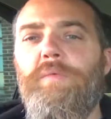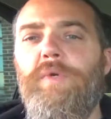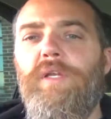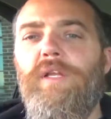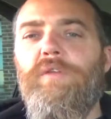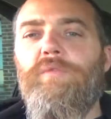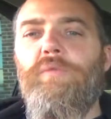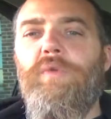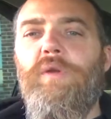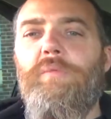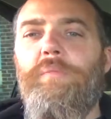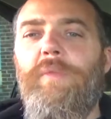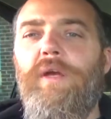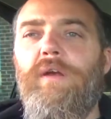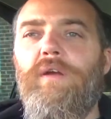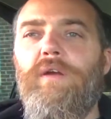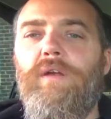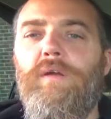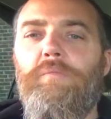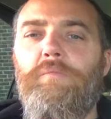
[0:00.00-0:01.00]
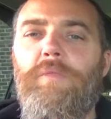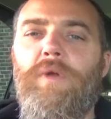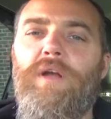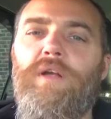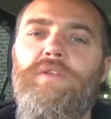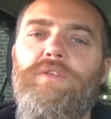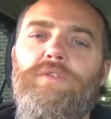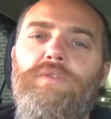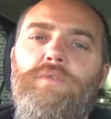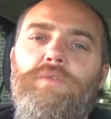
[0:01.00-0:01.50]
man. That's what America
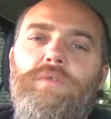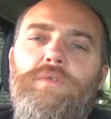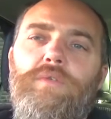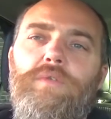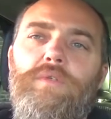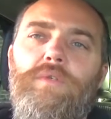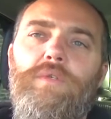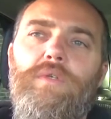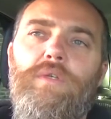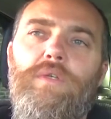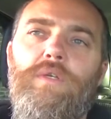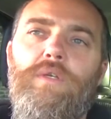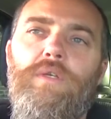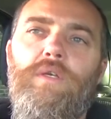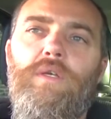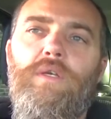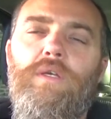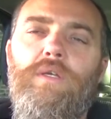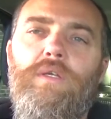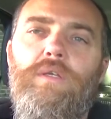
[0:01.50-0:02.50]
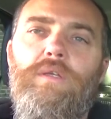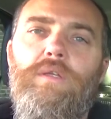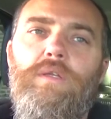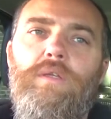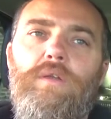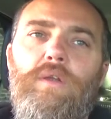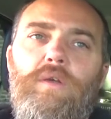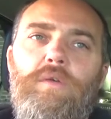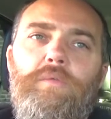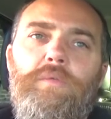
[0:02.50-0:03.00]
brought you.
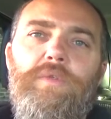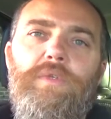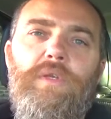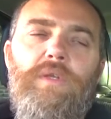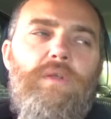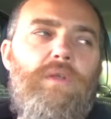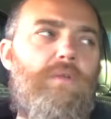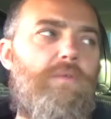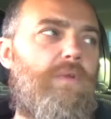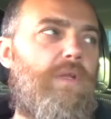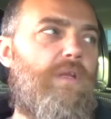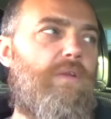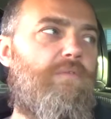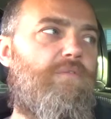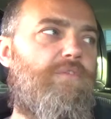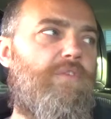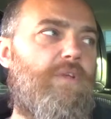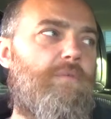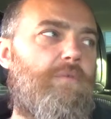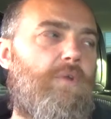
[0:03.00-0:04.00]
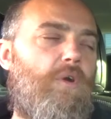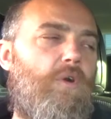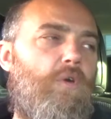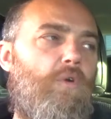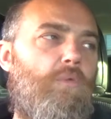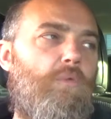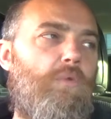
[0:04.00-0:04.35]
You know what I'm saying? They flipped the whole